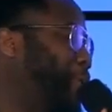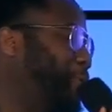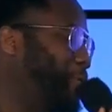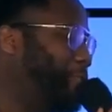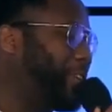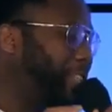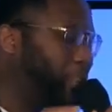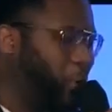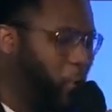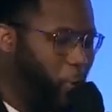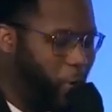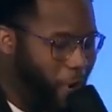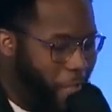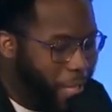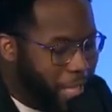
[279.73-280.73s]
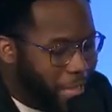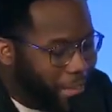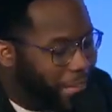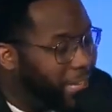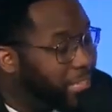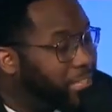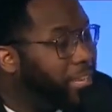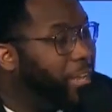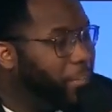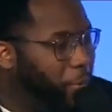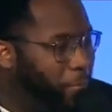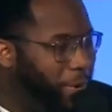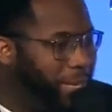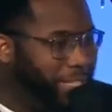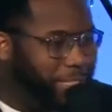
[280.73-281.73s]
Professor Orr gets on the
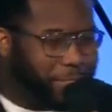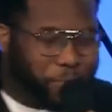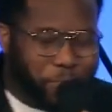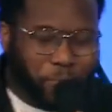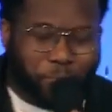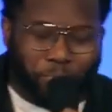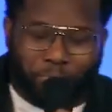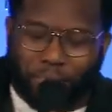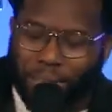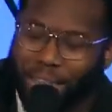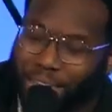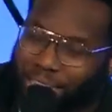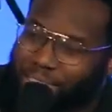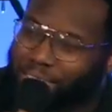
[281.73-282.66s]
bus and he's